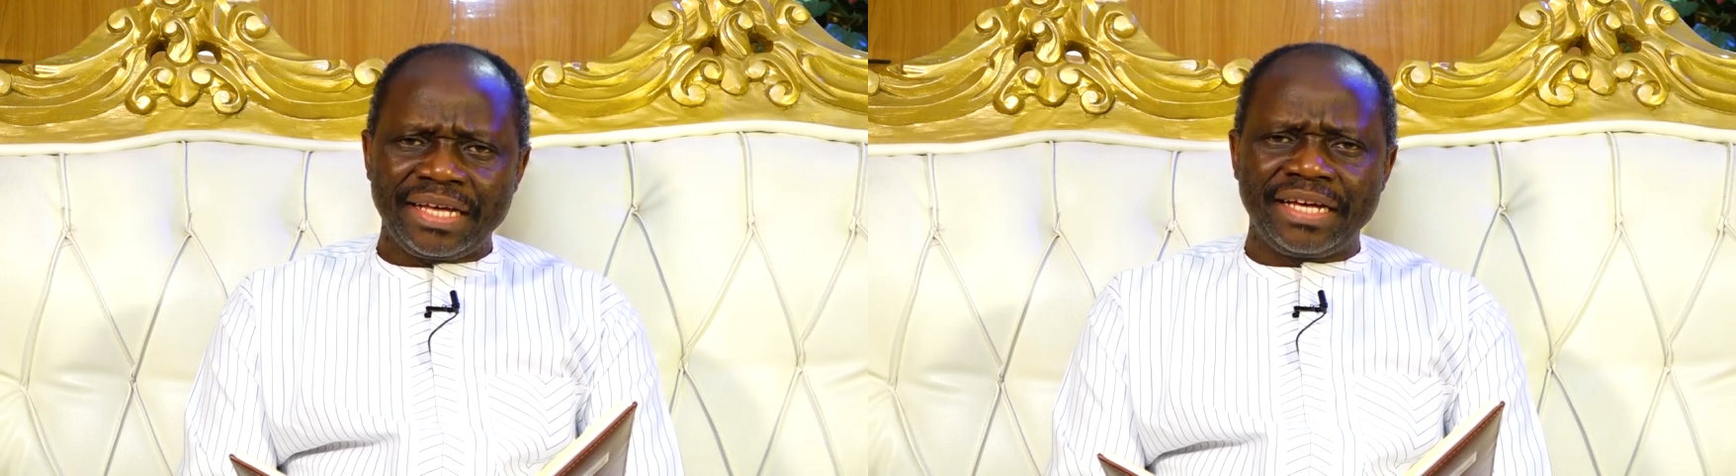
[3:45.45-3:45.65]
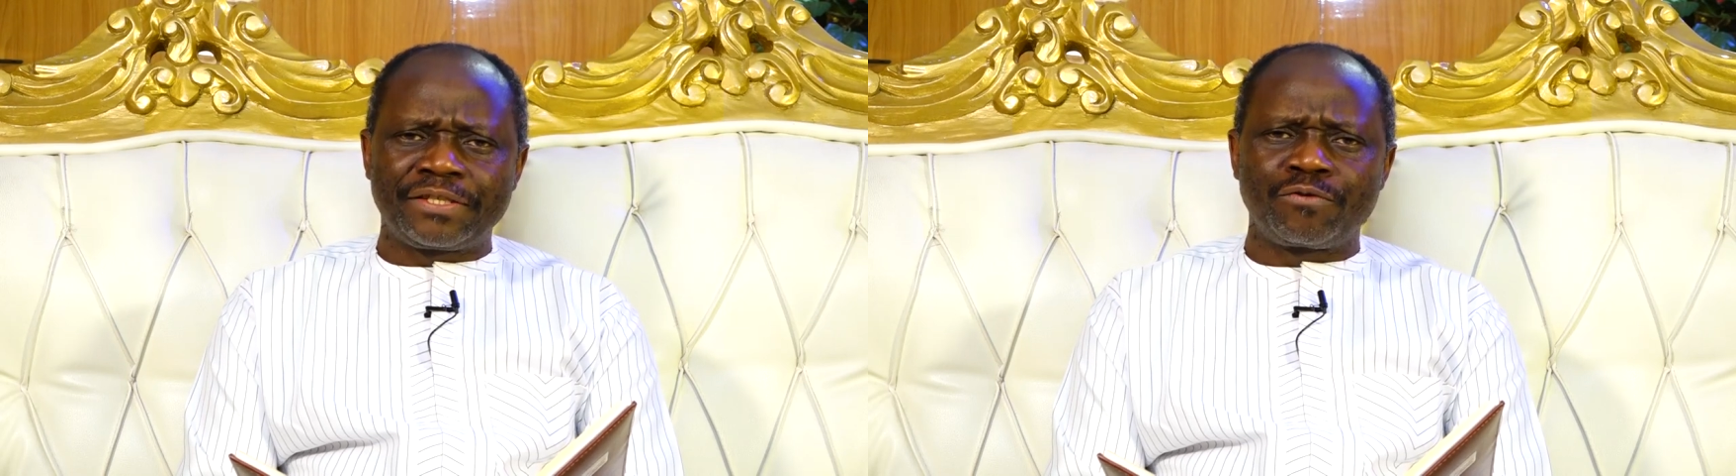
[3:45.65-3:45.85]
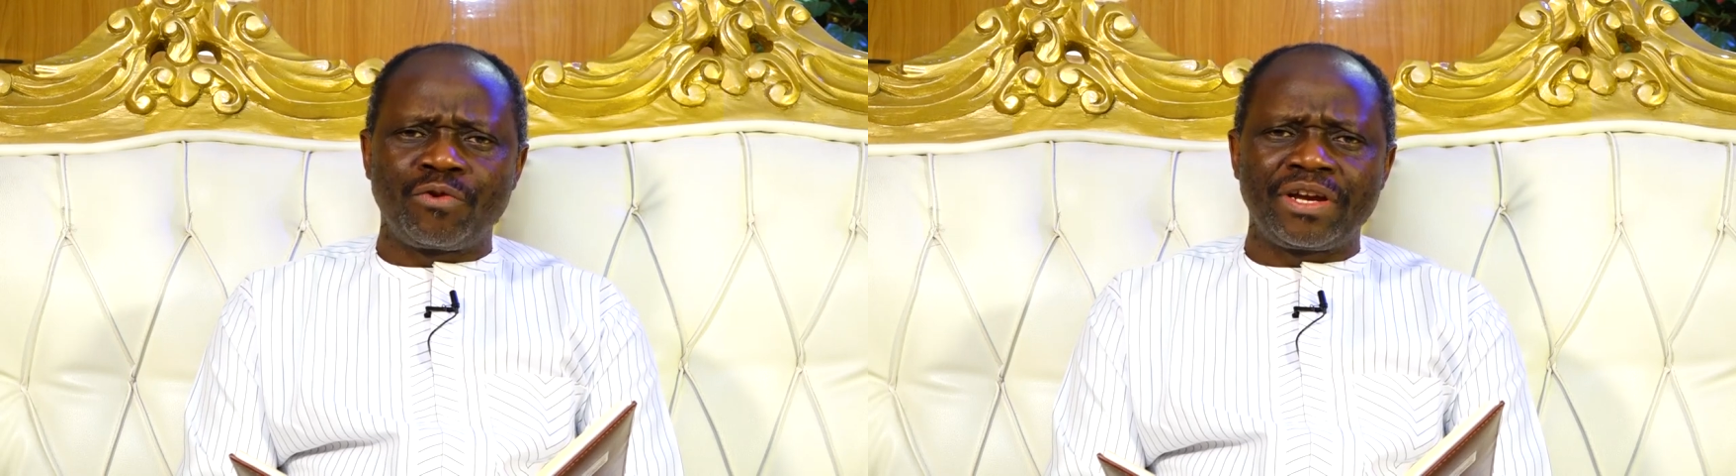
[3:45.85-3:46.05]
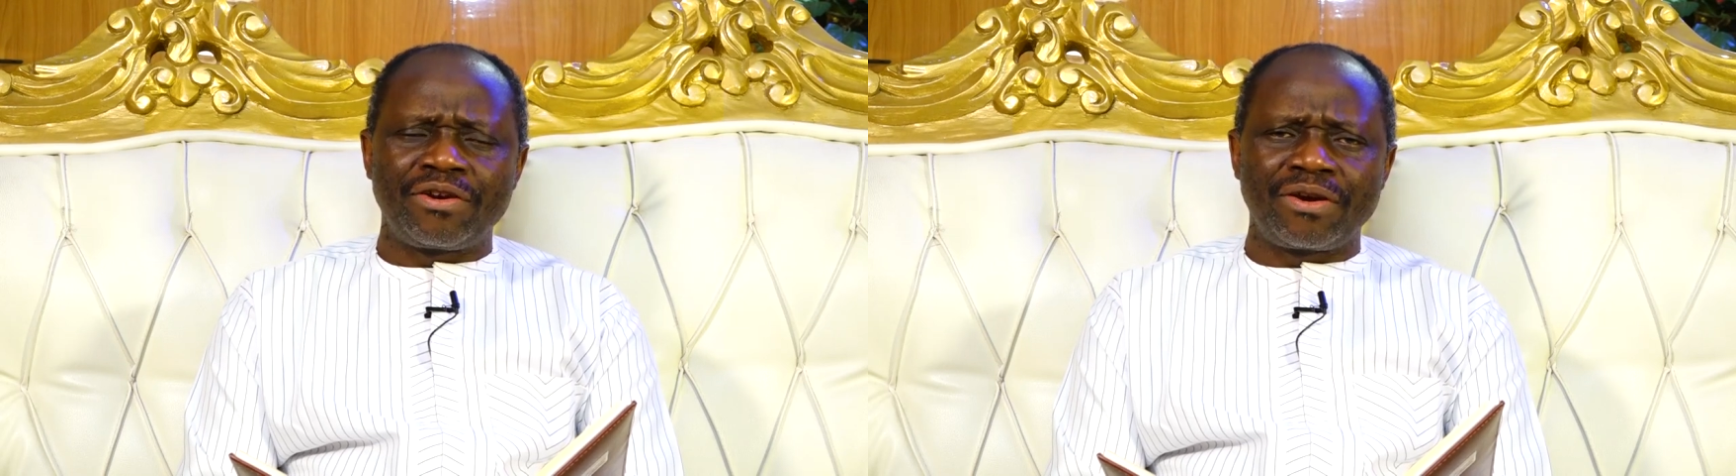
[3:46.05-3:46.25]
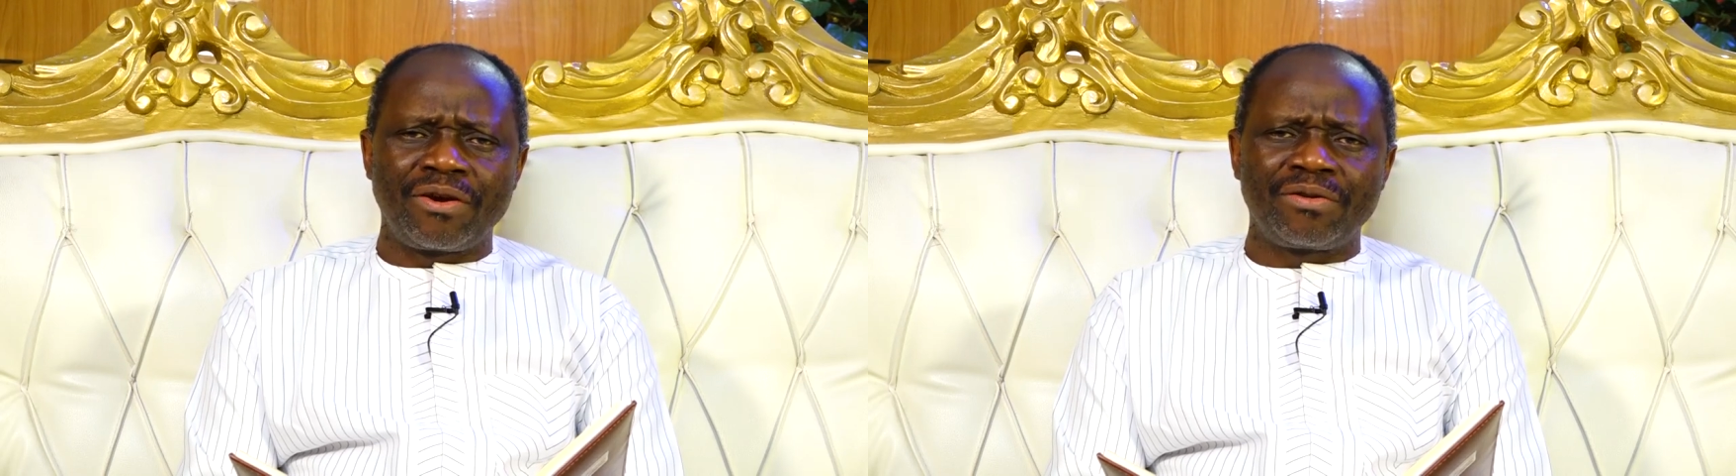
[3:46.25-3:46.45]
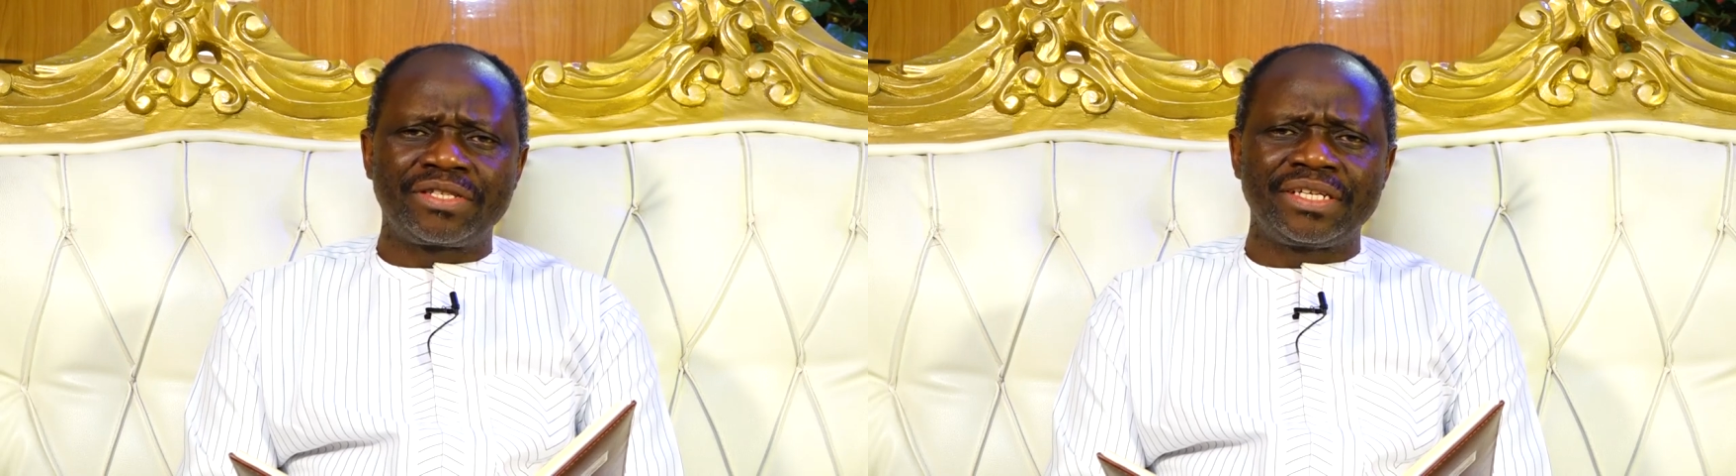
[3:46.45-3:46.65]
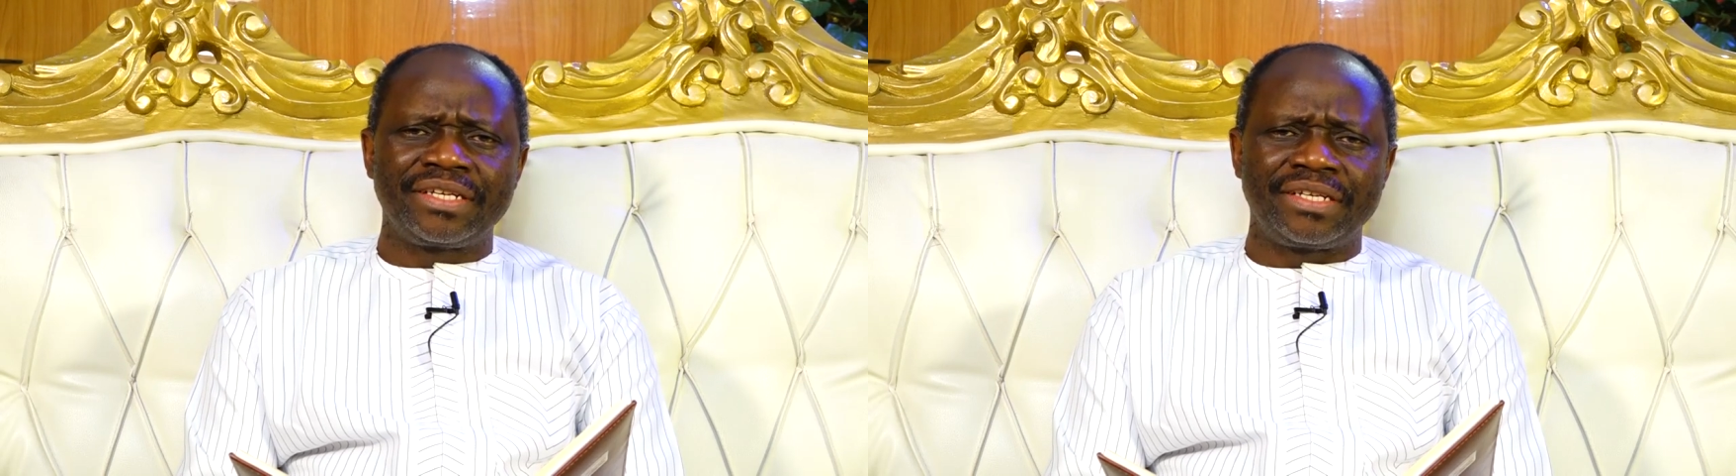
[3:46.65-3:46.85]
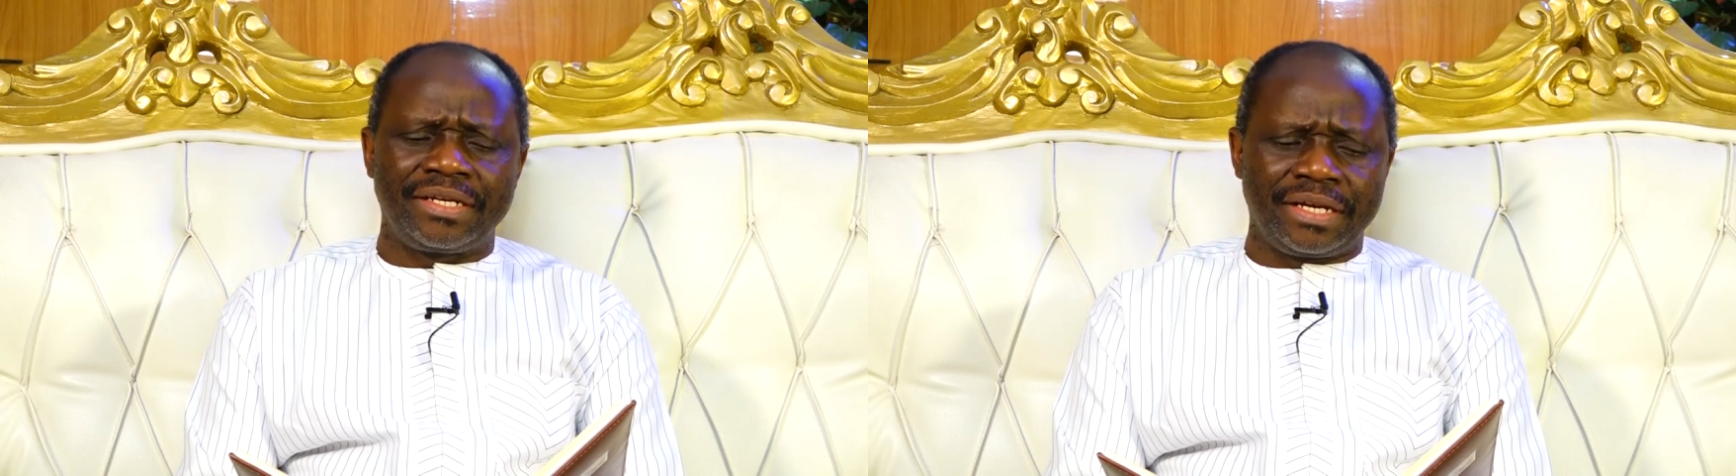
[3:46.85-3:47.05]
It will
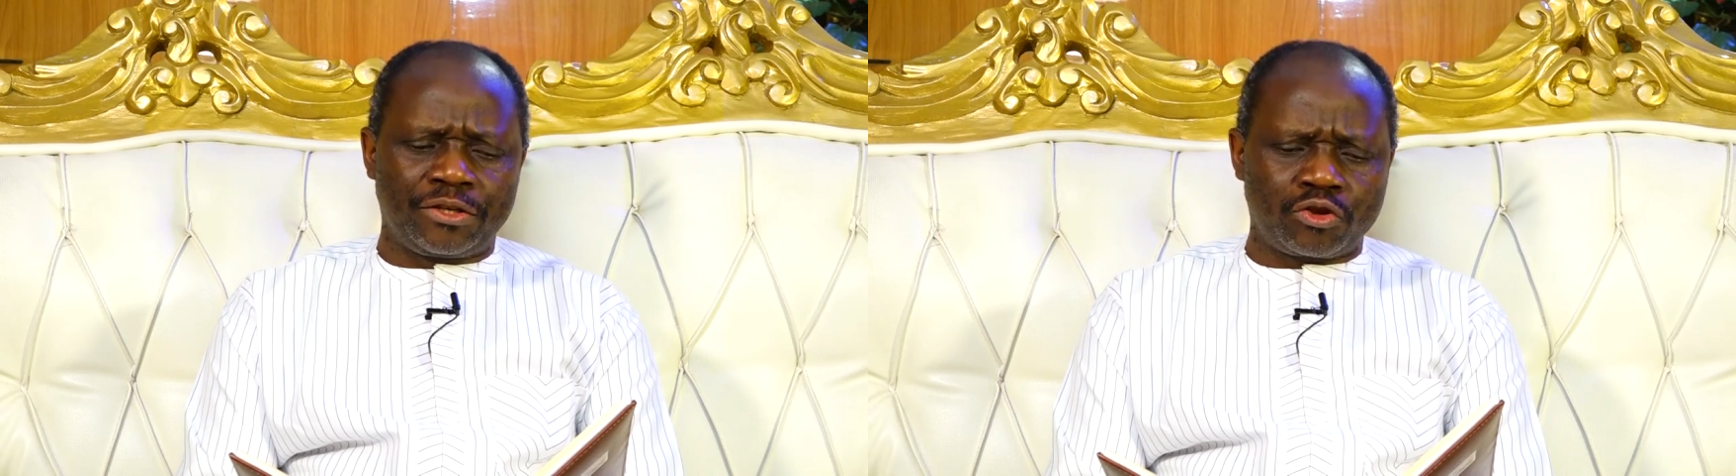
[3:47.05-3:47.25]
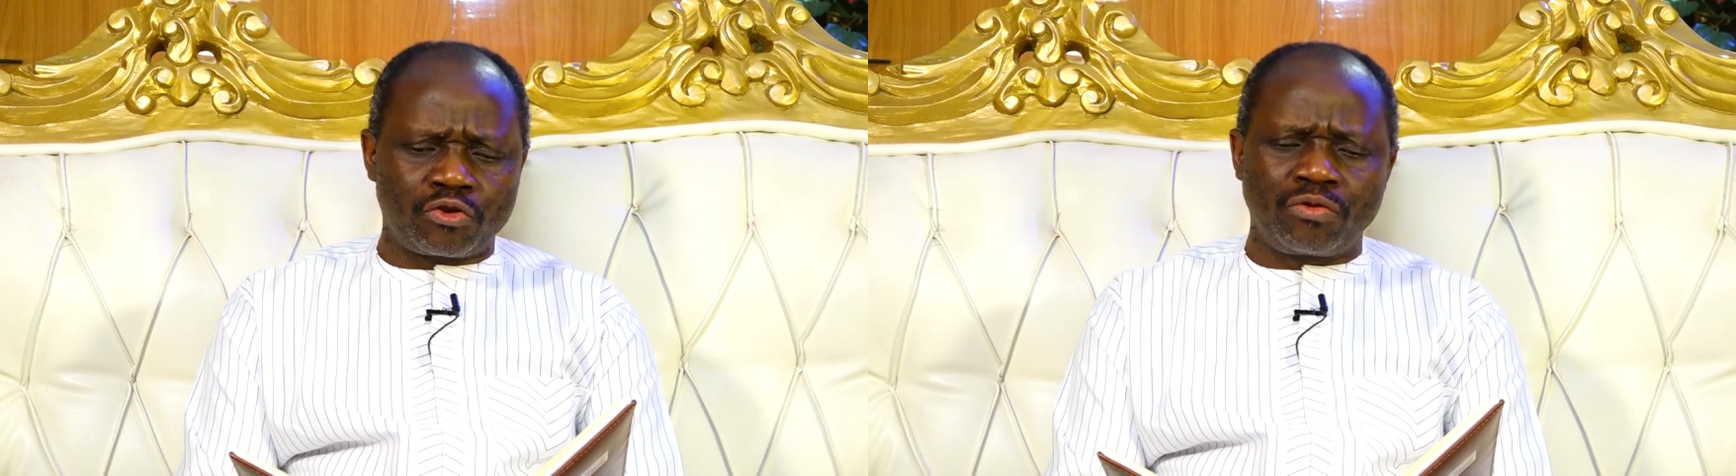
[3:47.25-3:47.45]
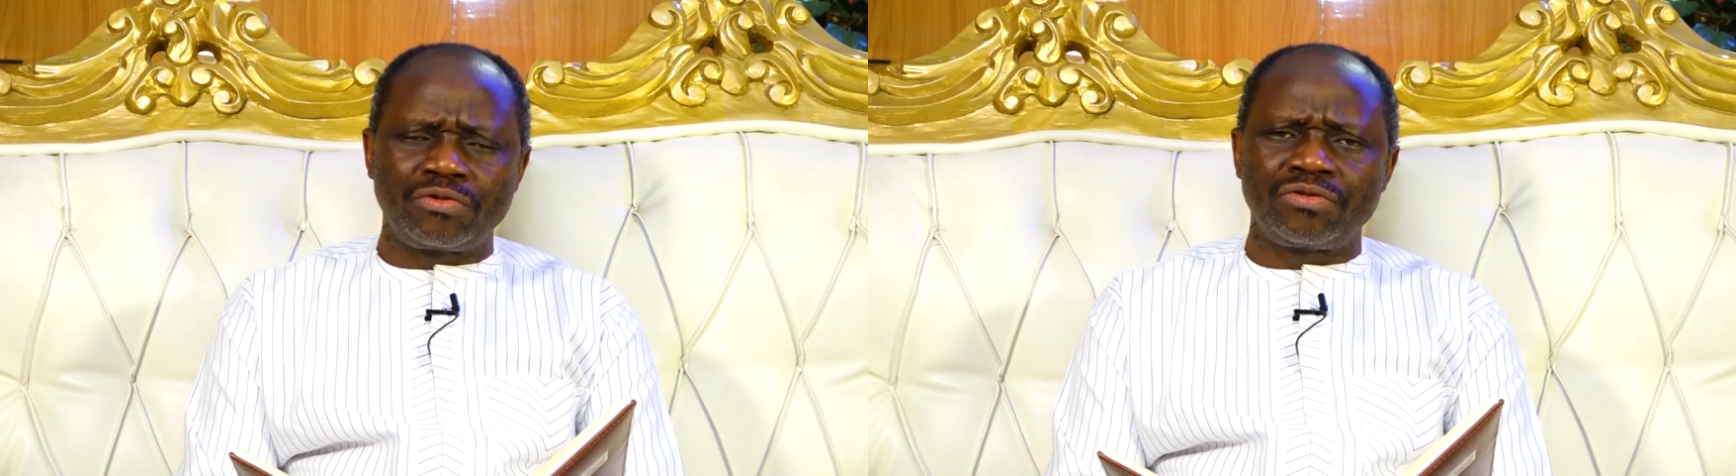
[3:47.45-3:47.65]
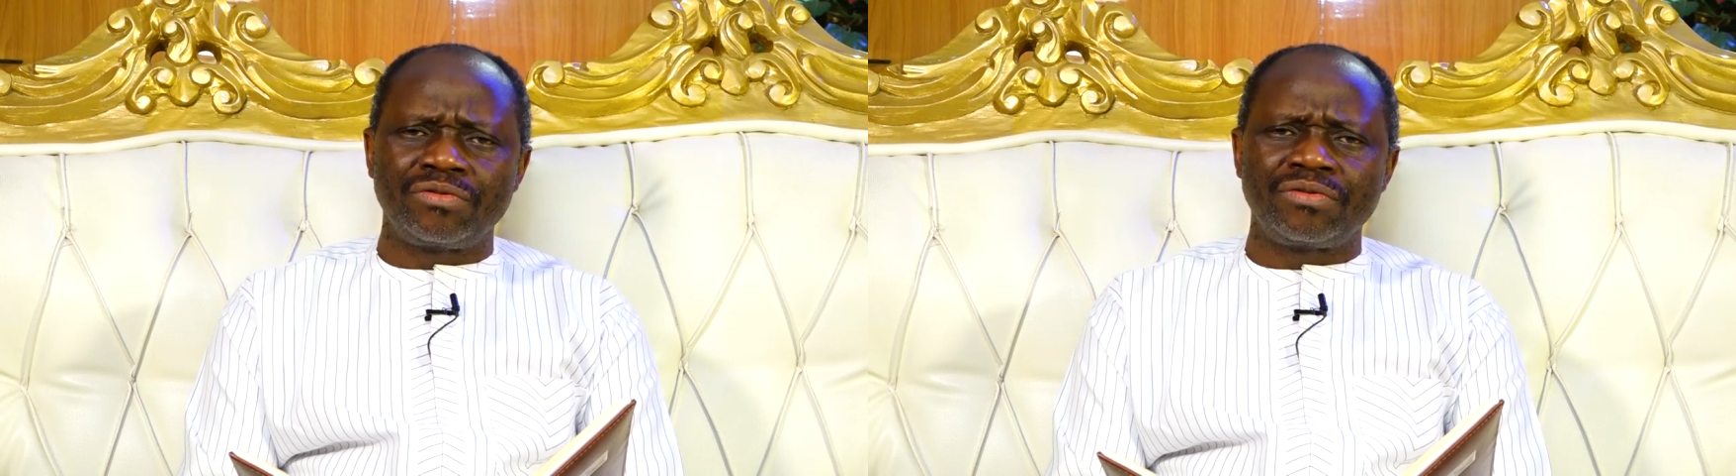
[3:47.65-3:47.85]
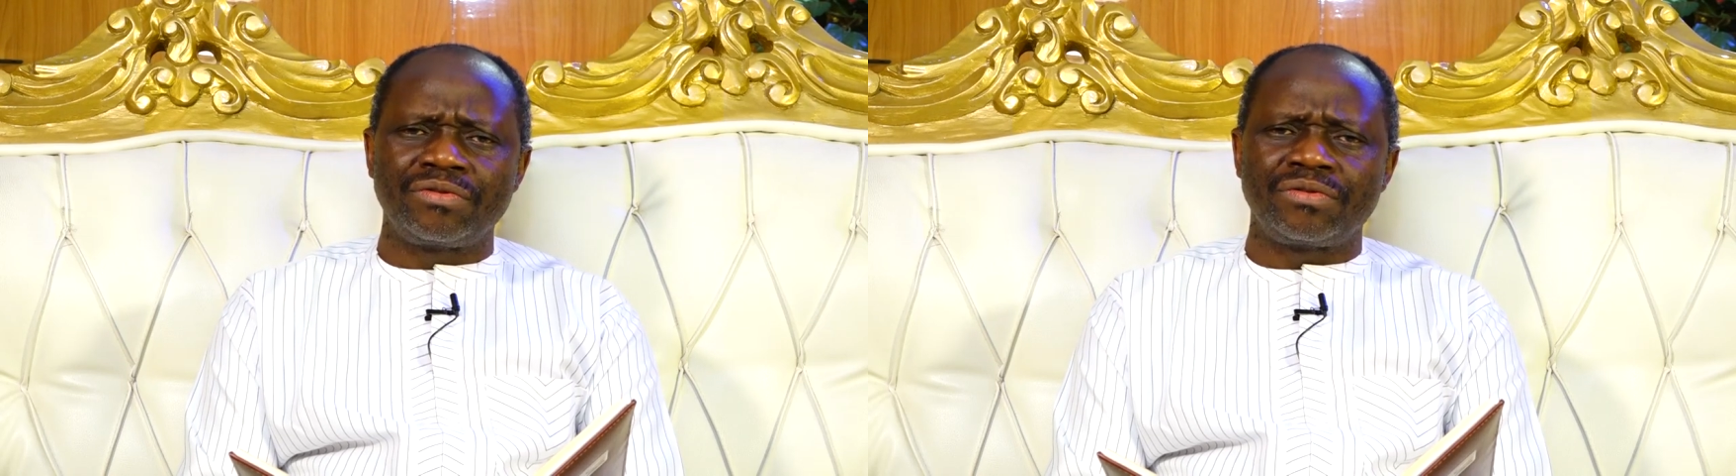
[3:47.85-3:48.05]
not dethrone